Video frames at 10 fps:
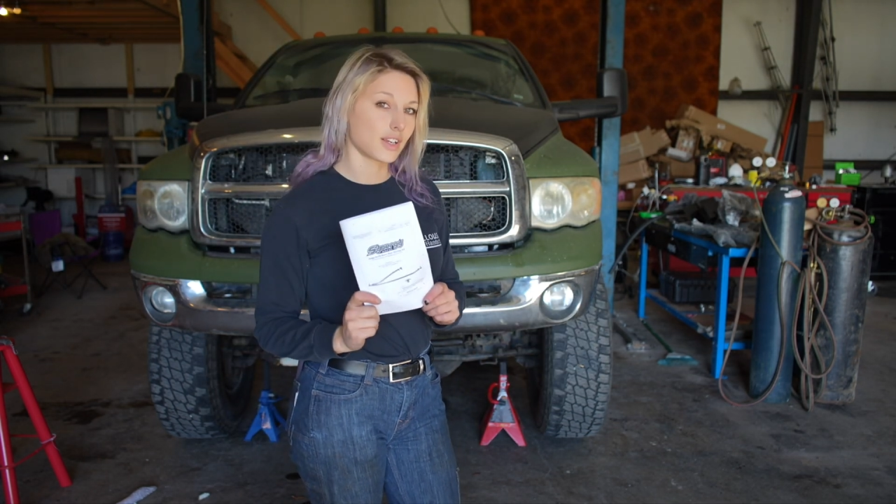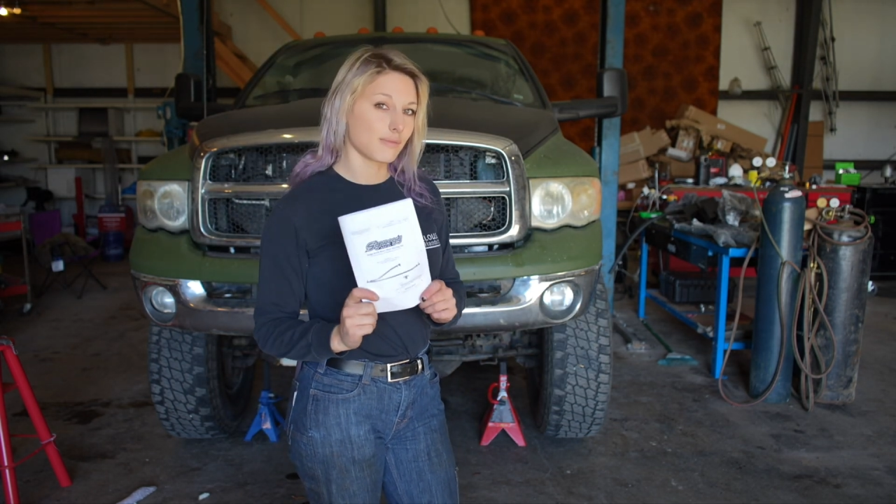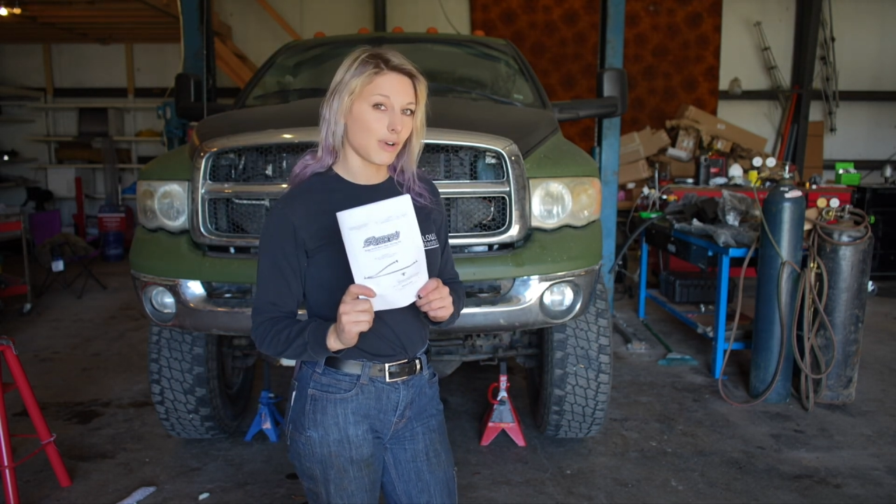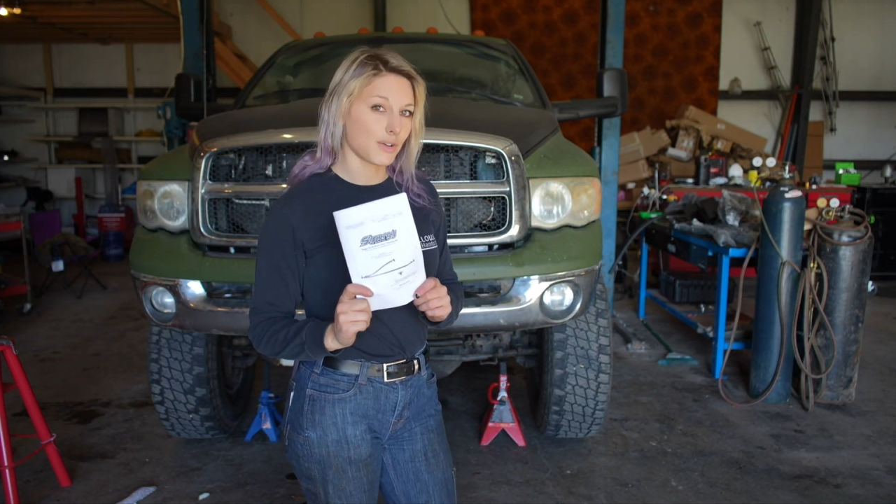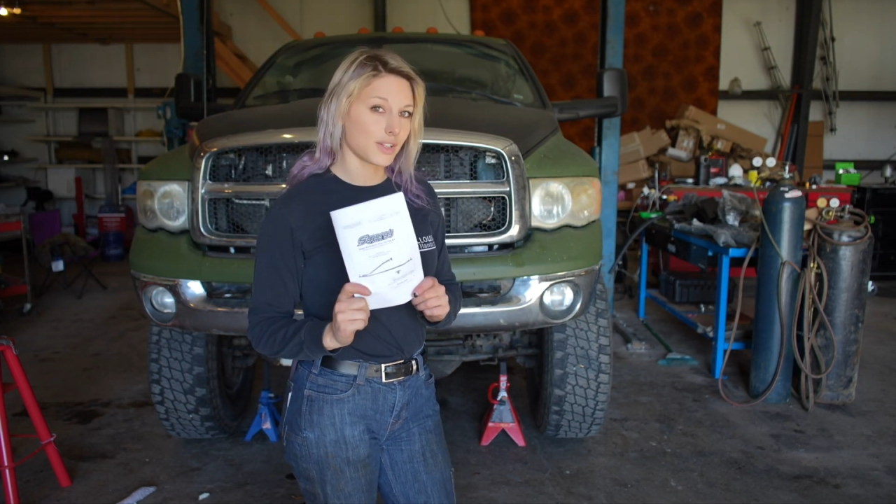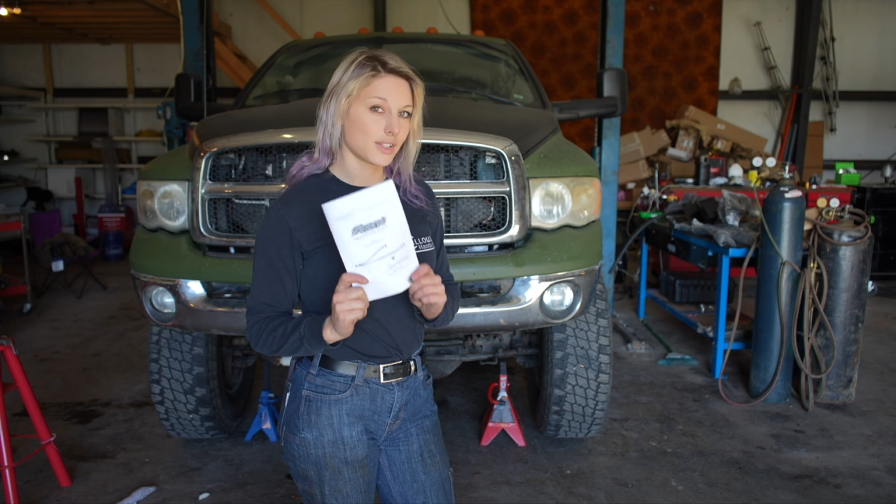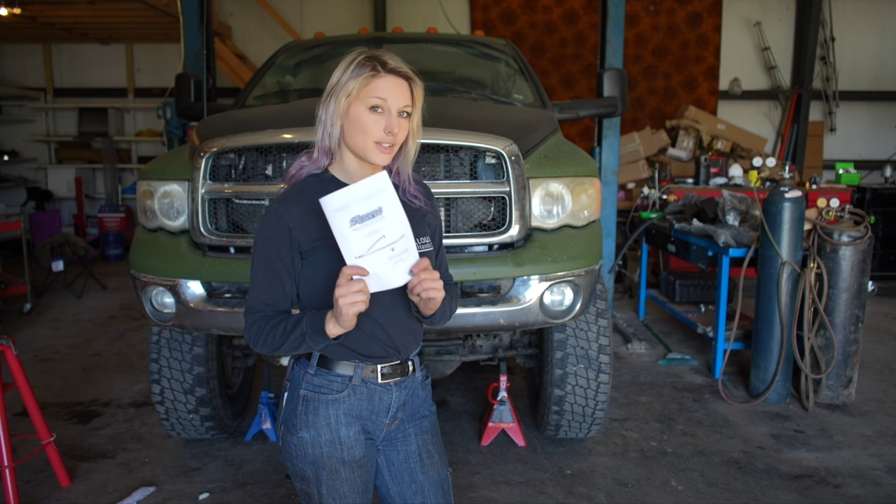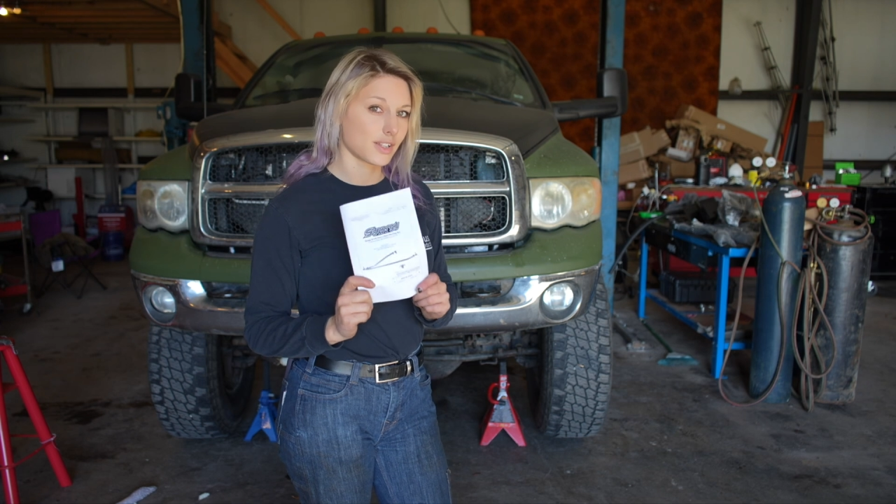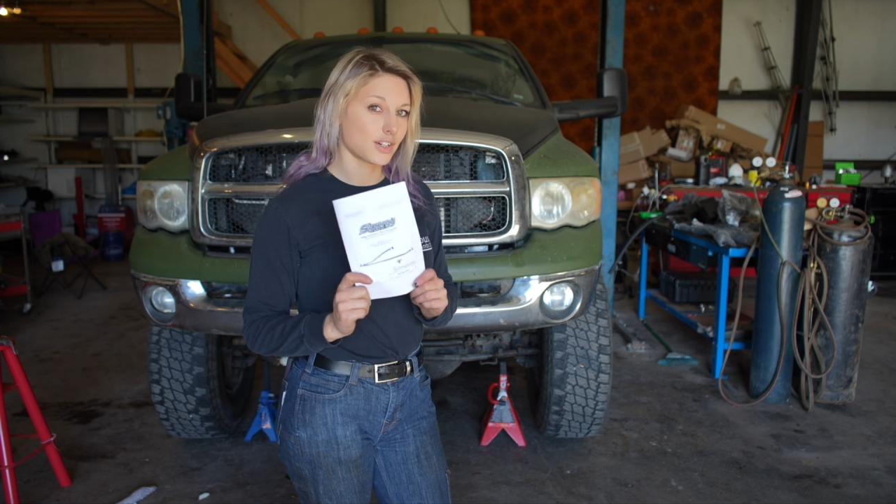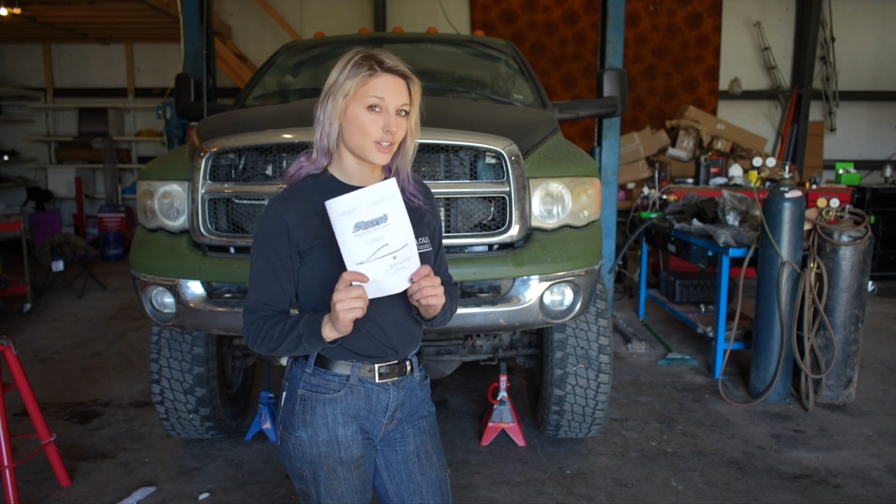components that
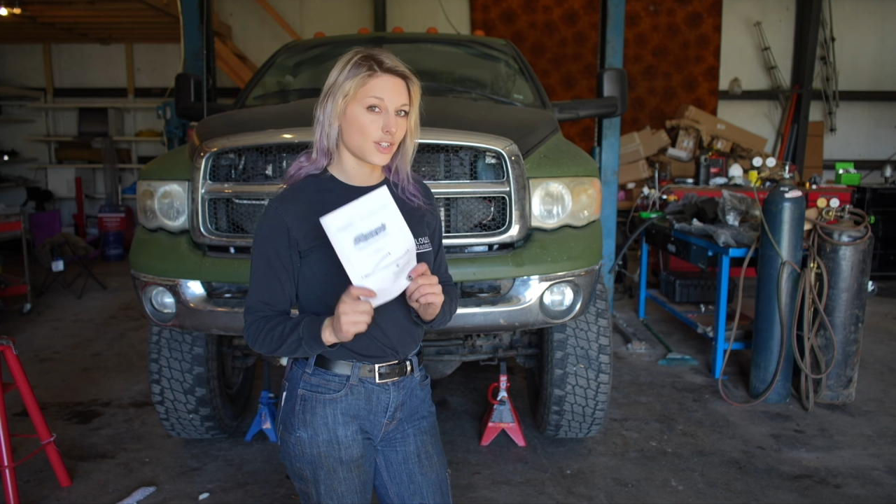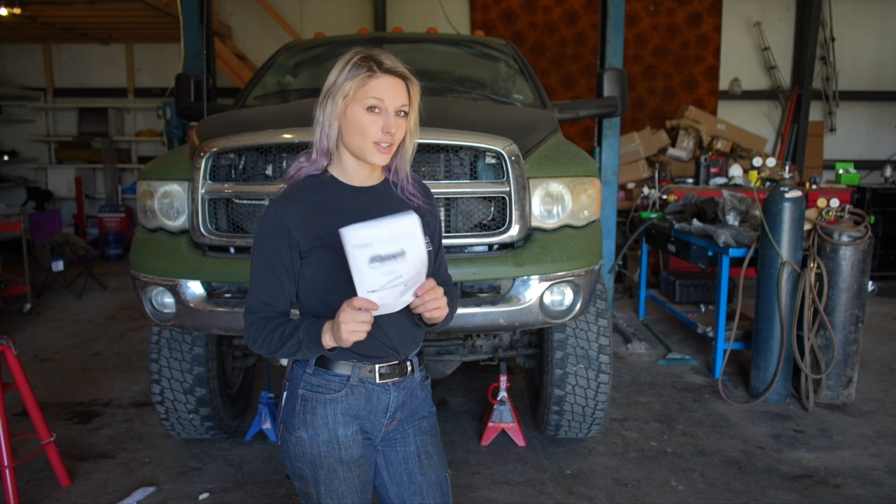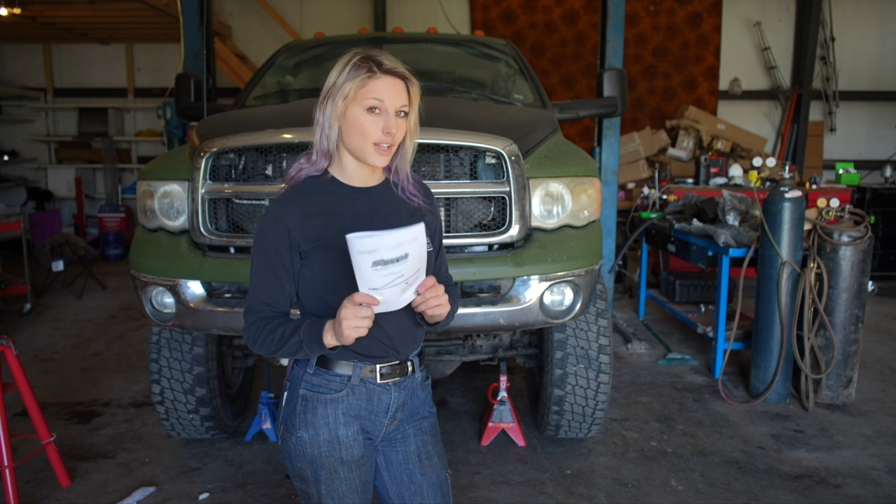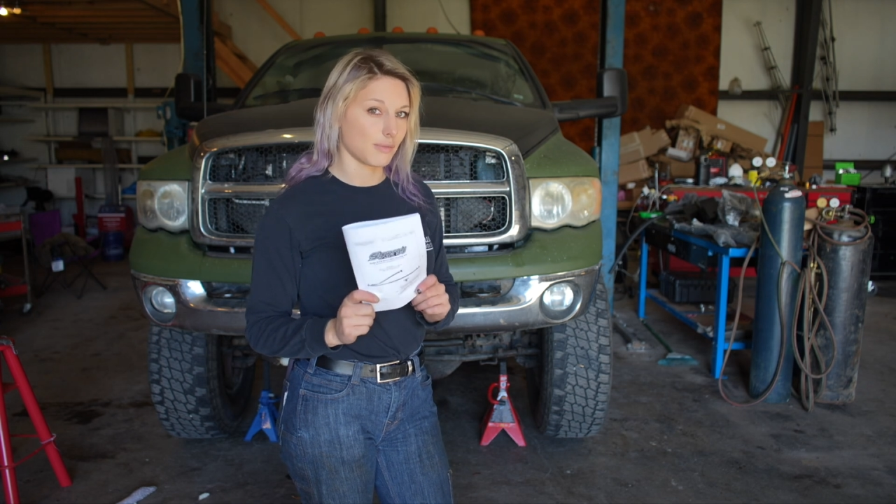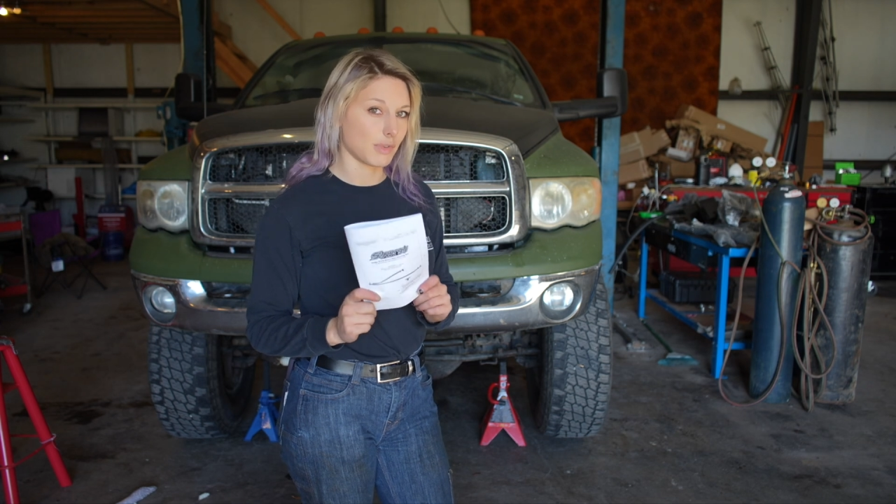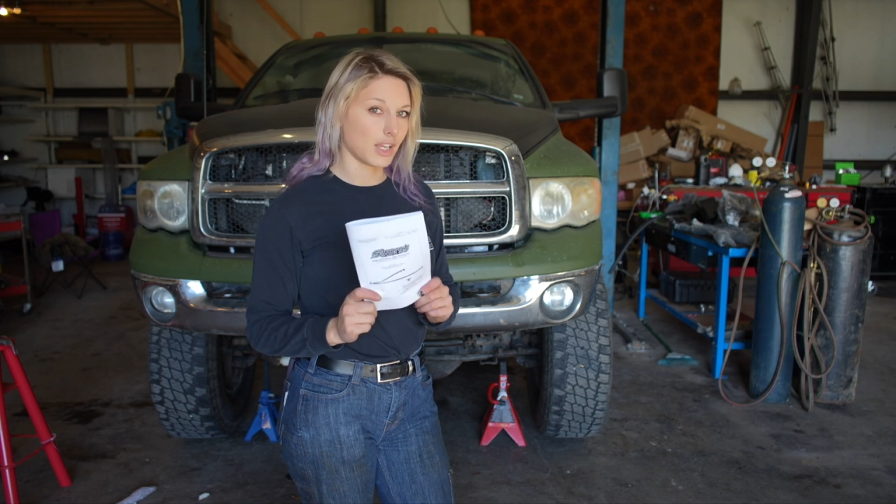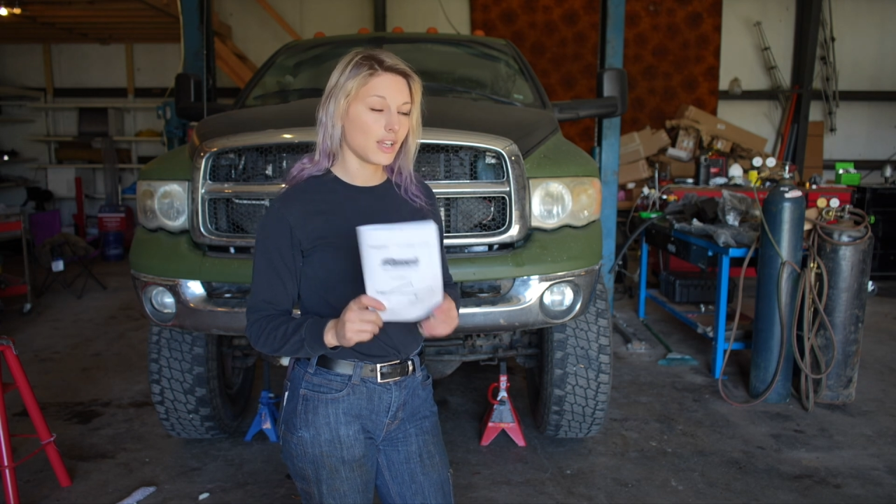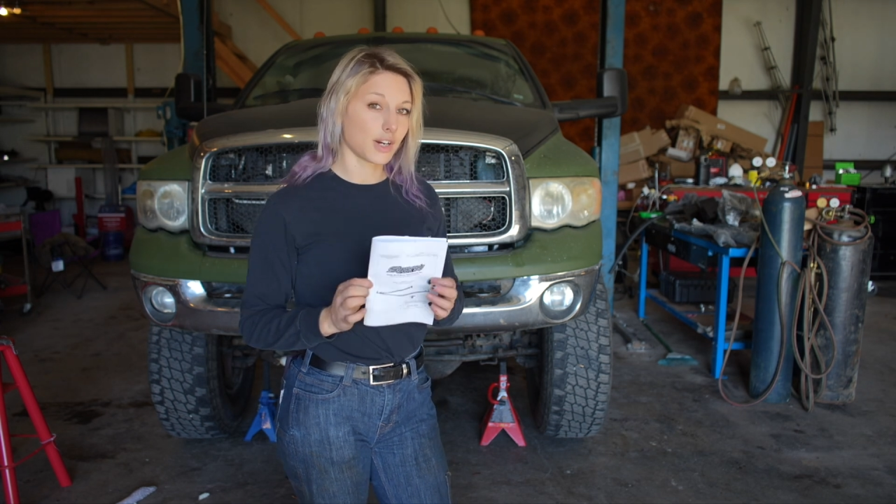Synergy sent me.